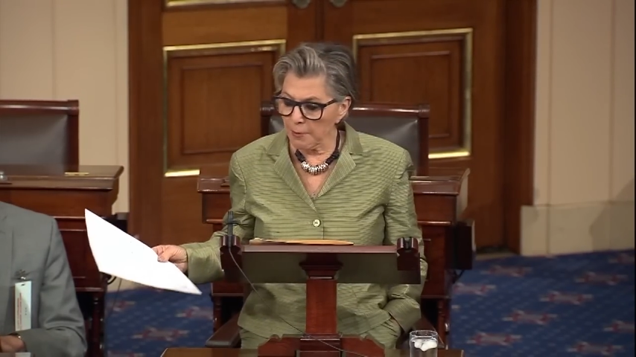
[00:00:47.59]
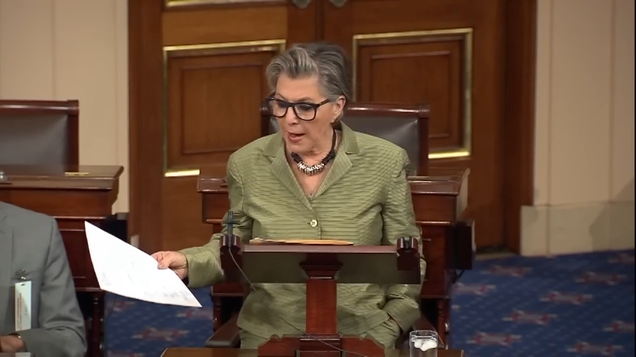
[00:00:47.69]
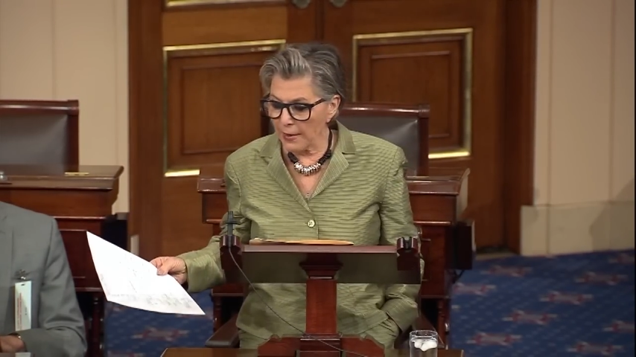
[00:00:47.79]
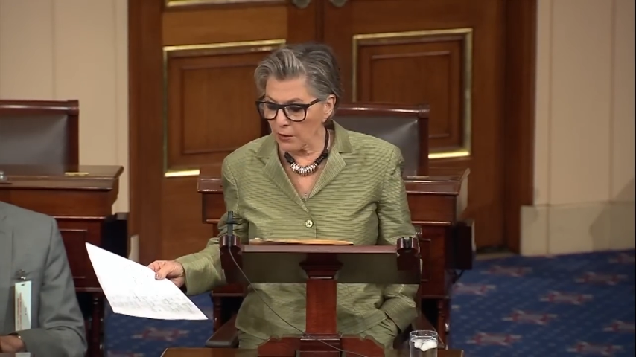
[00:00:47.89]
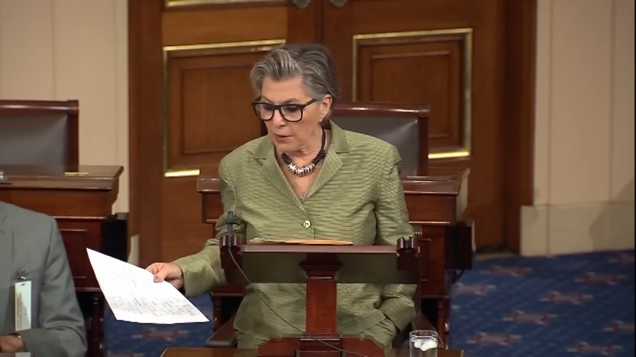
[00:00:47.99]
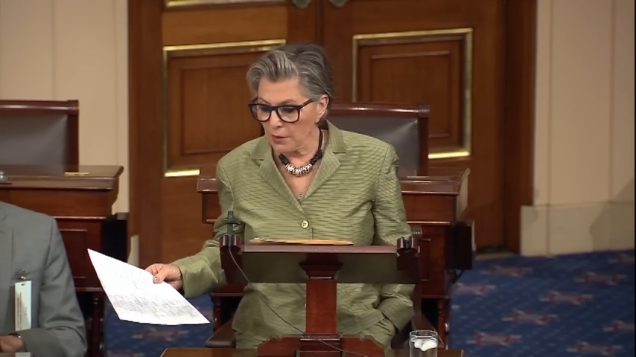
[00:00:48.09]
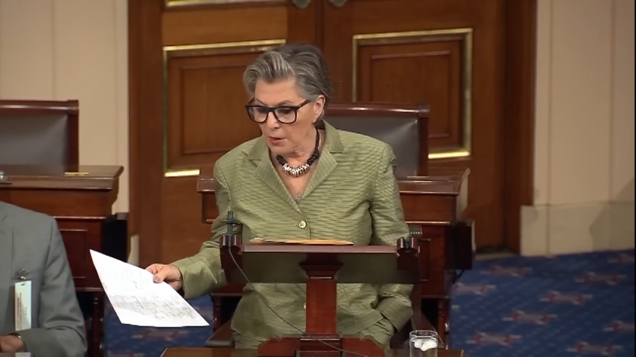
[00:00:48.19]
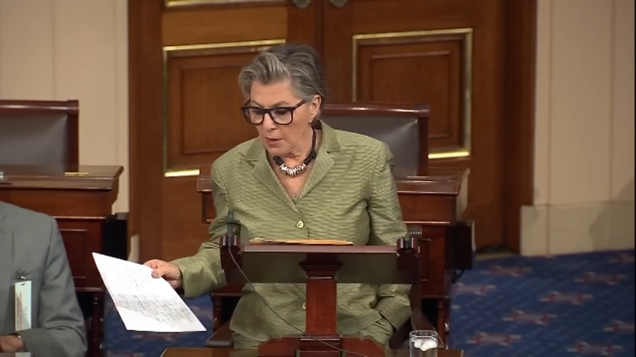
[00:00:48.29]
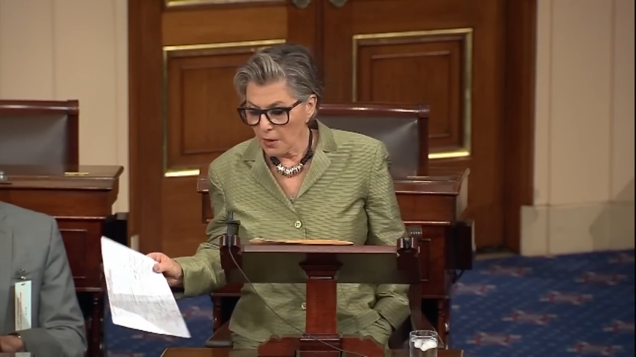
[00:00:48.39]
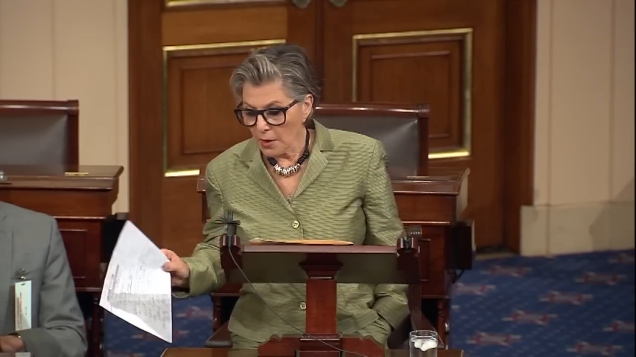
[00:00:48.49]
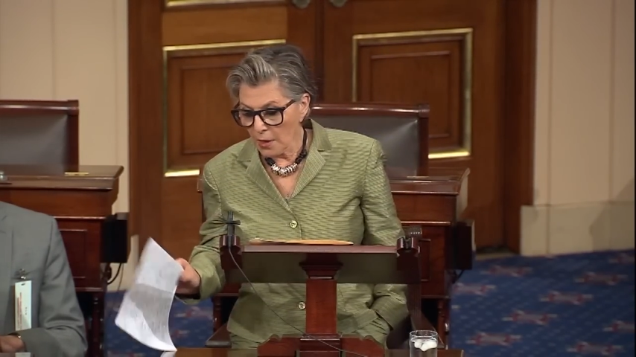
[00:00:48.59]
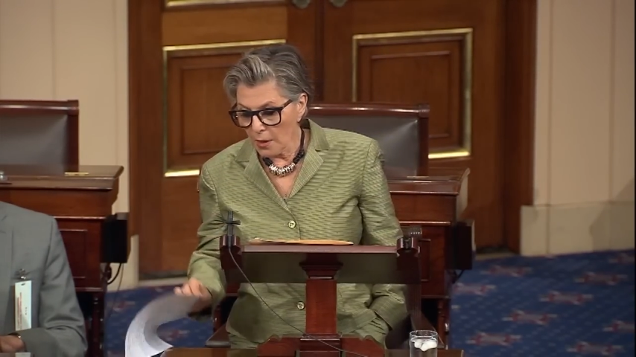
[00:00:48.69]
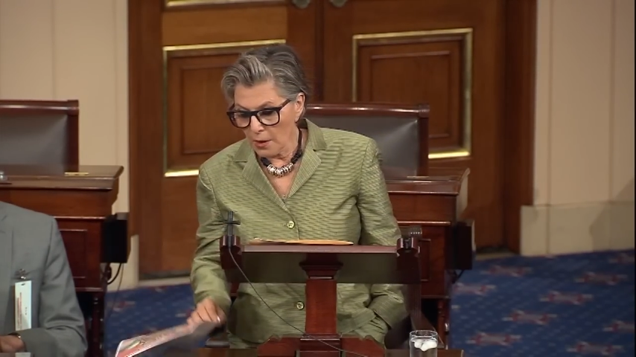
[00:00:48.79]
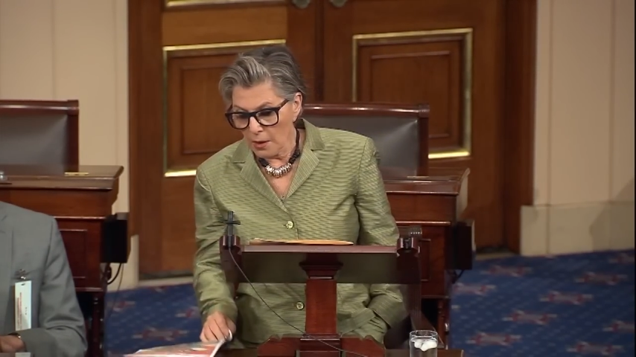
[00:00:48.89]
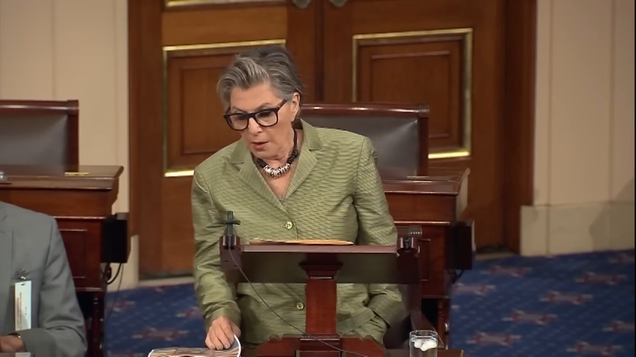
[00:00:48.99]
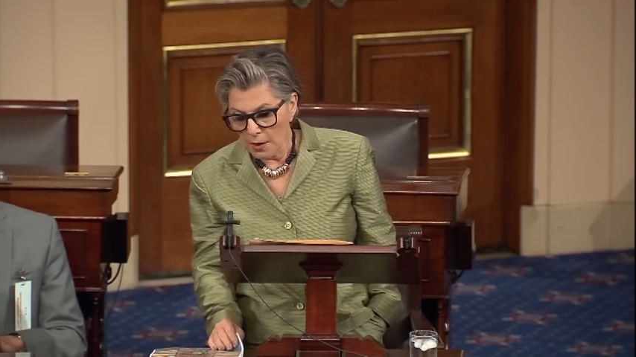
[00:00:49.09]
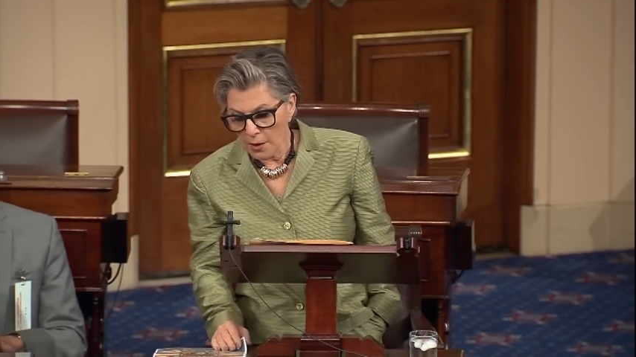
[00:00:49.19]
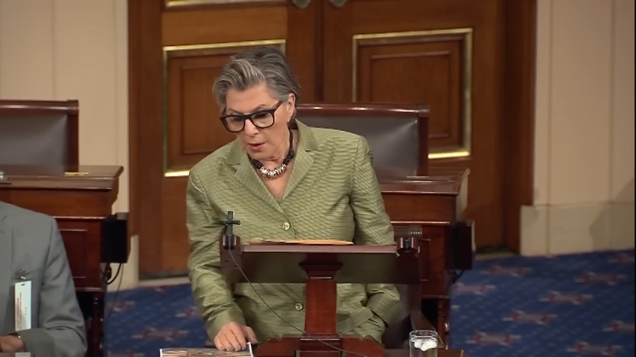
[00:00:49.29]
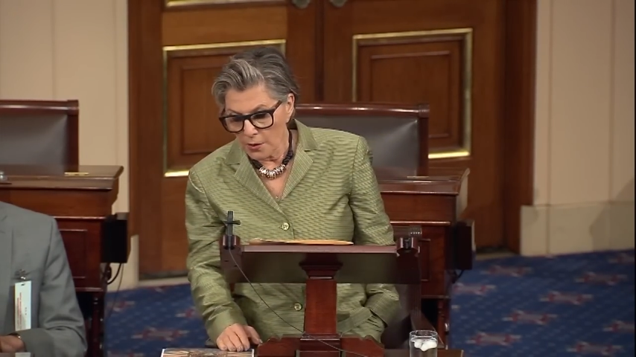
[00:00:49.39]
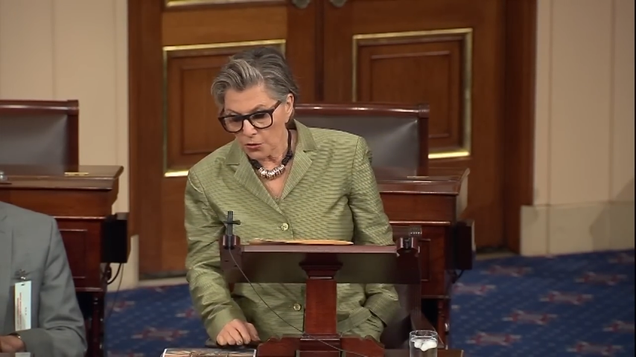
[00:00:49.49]
matter,
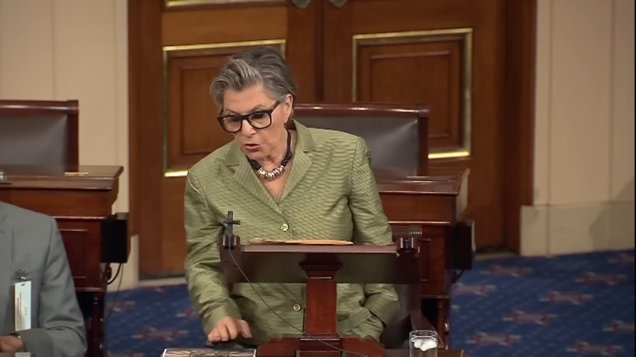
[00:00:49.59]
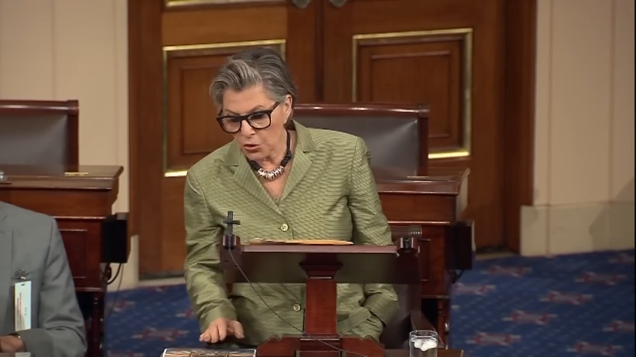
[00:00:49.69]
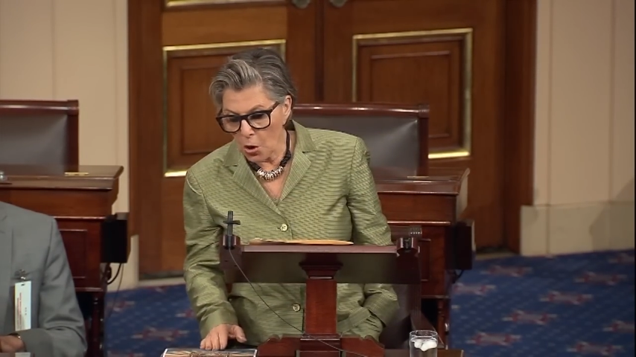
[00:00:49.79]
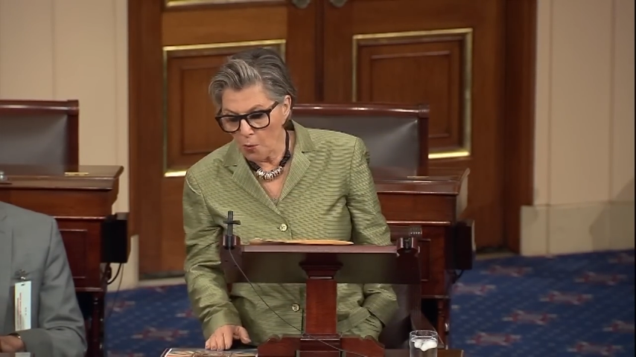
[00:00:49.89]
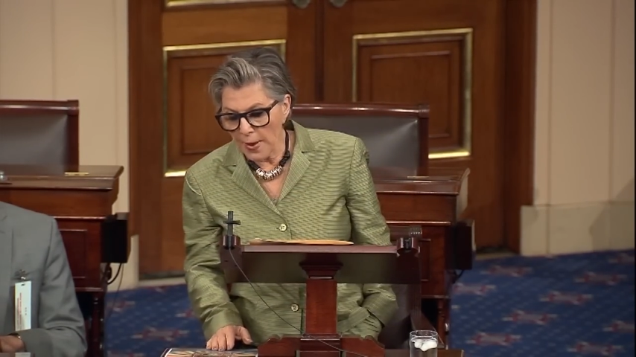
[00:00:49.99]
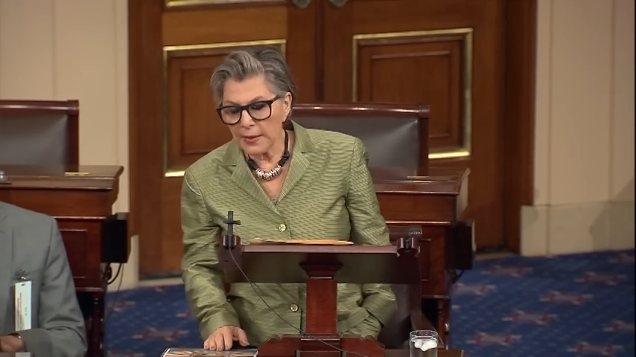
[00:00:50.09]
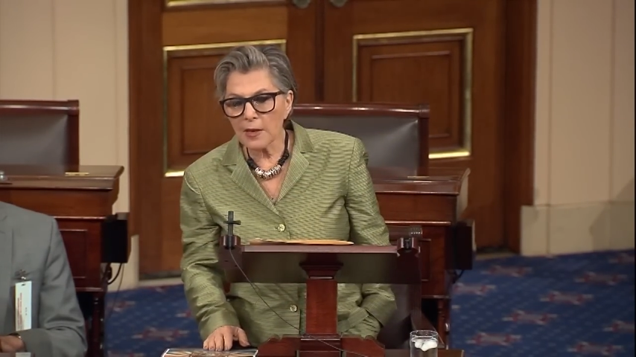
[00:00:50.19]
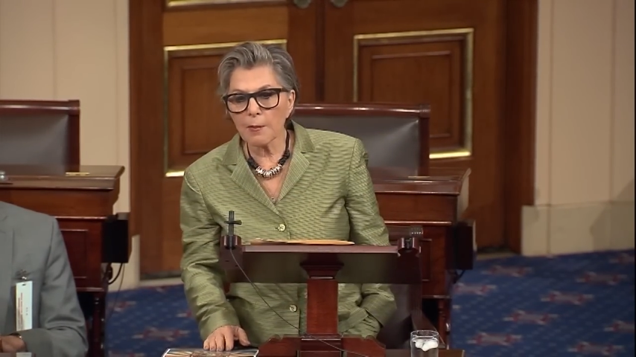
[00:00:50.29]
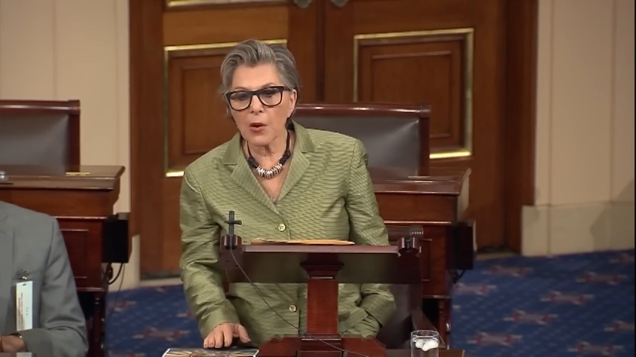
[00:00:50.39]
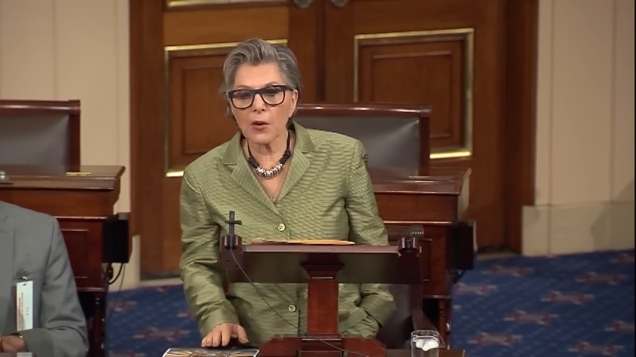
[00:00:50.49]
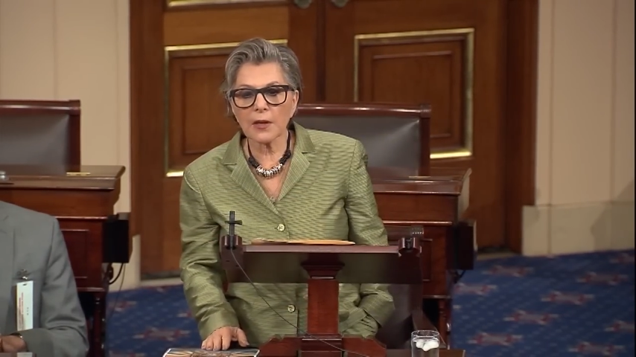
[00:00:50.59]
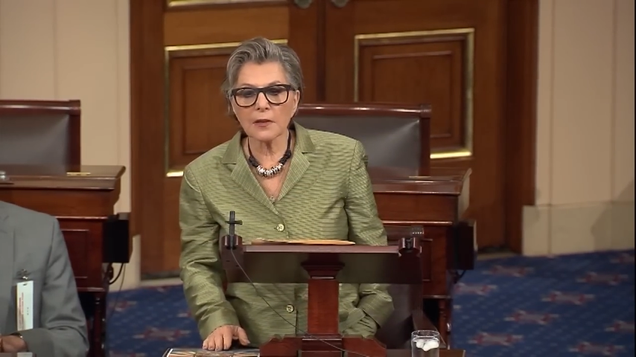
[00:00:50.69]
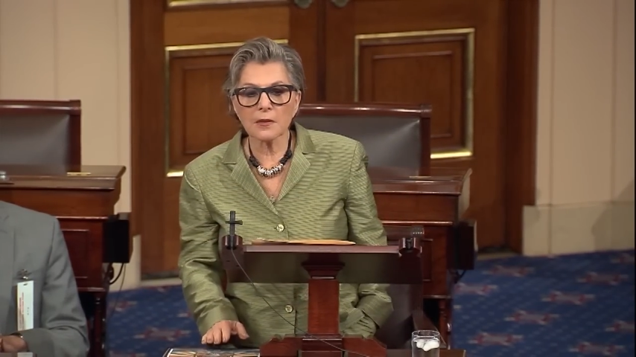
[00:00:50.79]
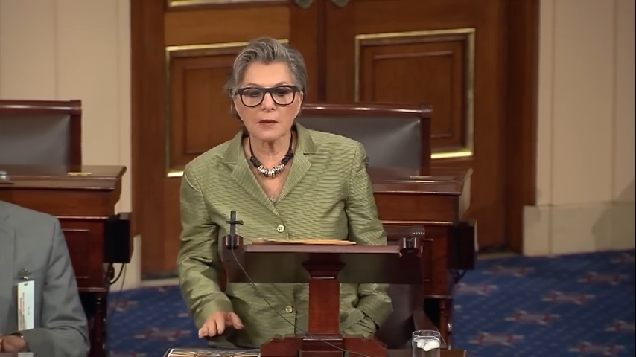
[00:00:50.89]
so many American